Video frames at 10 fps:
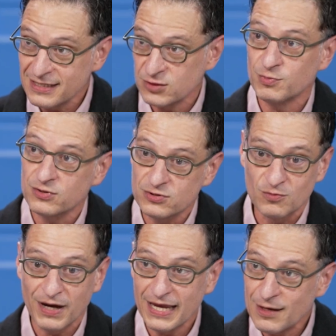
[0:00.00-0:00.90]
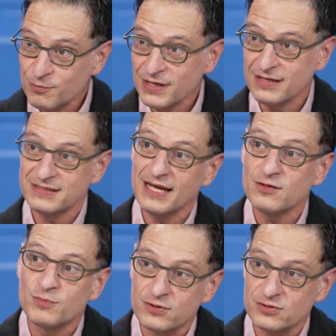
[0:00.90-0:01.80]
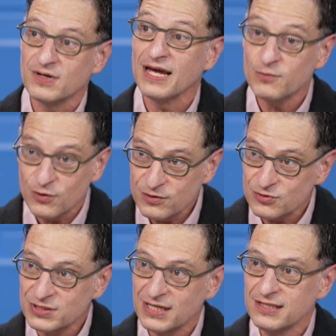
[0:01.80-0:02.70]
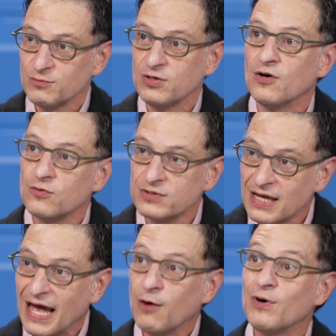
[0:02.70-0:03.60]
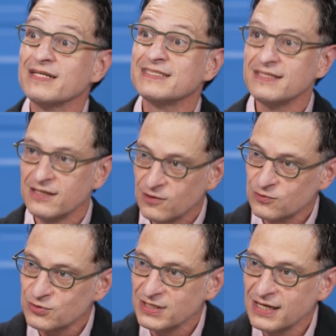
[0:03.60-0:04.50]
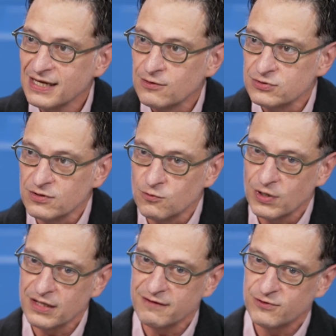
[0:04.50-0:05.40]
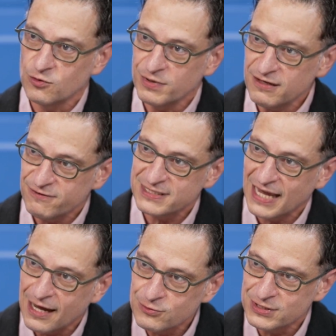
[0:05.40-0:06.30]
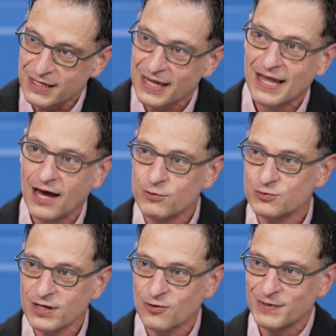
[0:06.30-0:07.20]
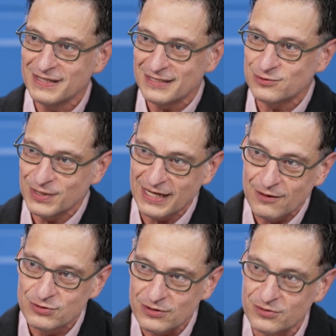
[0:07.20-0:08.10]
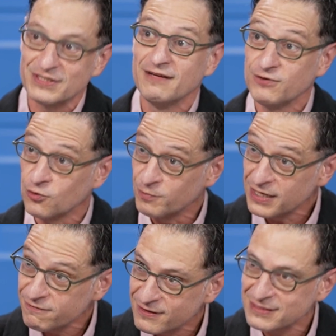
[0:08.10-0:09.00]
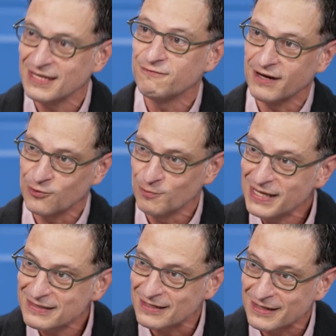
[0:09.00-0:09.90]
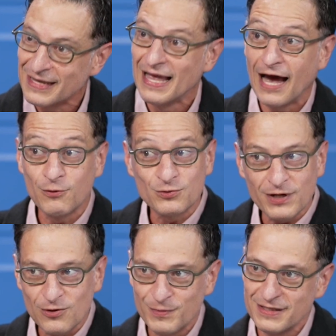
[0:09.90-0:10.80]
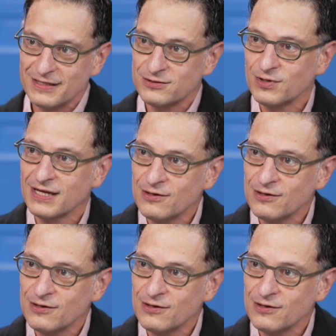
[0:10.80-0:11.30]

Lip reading: this person. My MP is that person. I'm going to send them a note. I want to send a note to city council. Well, if your beef is housing, I would recommend these three councilors. If your beef is environmental, I would recommend these three